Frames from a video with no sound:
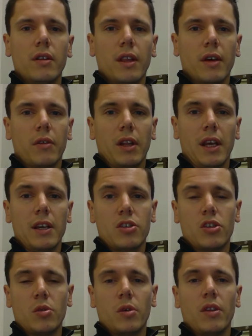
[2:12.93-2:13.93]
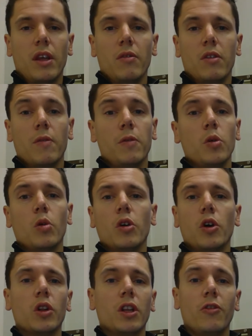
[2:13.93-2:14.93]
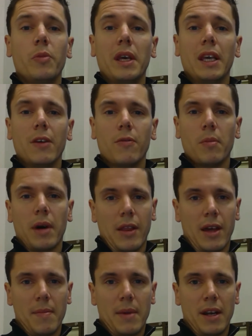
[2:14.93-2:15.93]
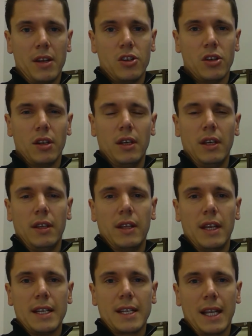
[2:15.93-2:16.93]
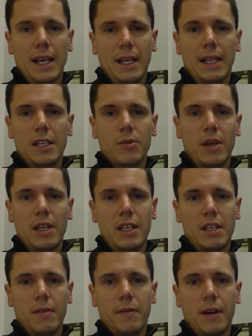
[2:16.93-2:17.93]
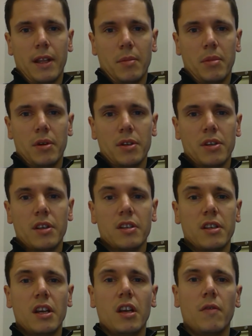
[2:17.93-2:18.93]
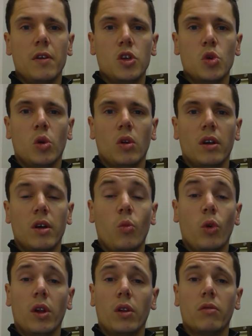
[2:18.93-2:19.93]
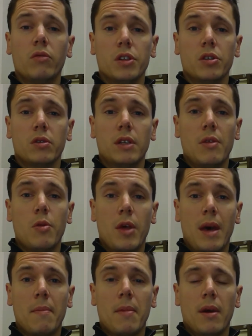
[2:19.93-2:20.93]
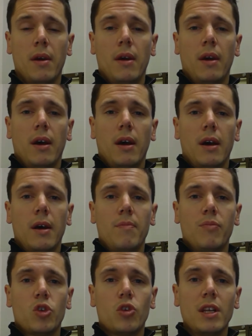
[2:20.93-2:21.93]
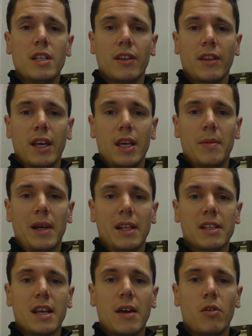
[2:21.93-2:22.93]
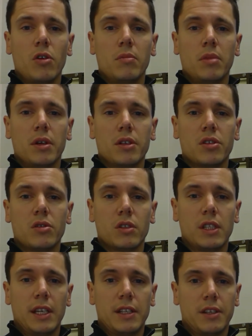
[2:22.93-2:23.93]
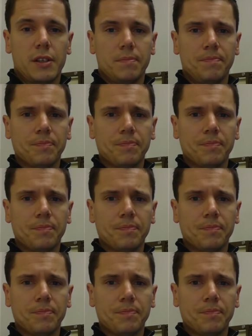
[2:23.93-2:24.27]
that relates to, and the view could only have been given by that manager, then it's likely to identify that person as an individual and will result in them treating that email as their own personal data.